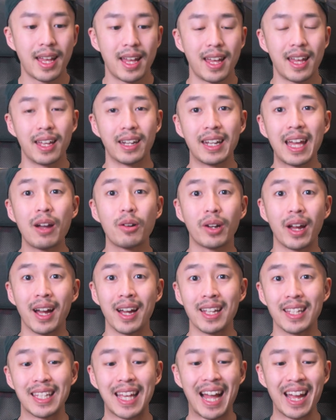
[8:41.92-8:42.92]
And now
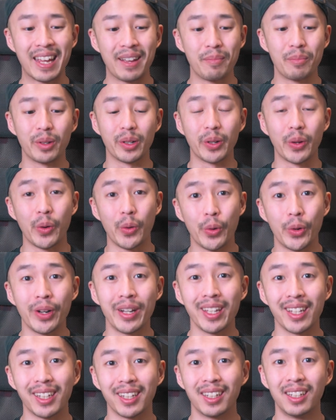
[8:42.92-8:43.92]
guys, I am
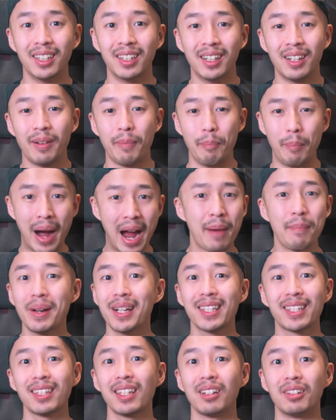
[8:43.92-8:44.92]
recording by
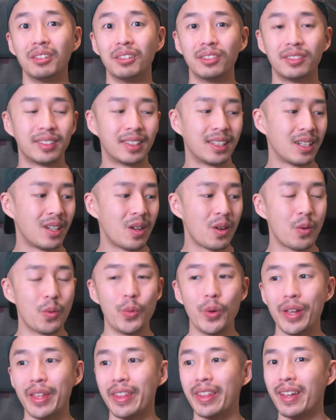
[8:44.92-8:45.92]
myself
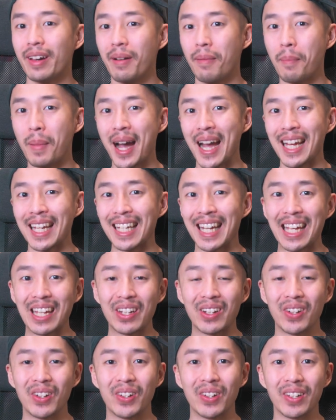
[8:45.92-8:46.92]
with my
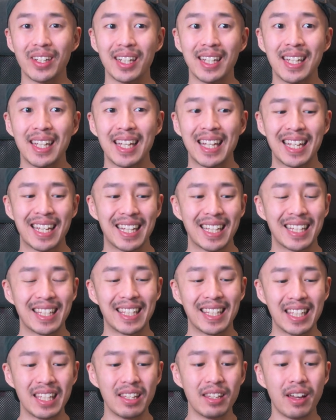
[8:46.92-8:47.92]
Nikon
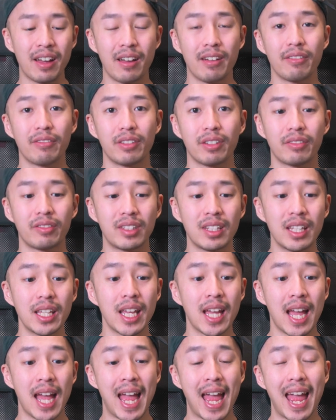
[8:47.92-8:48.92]
Z50,
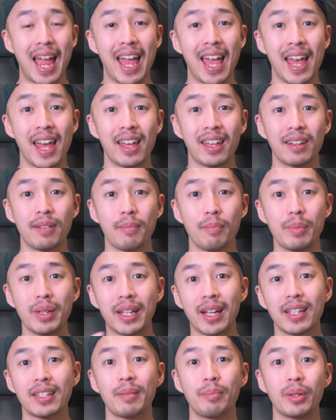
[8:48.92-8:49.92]
and
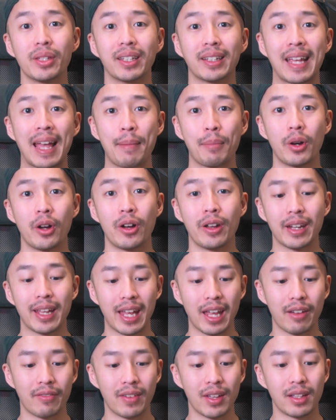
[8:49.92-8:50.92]
because I put the camera on
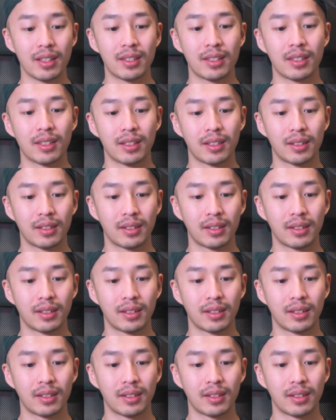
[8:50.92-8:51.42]
AFS,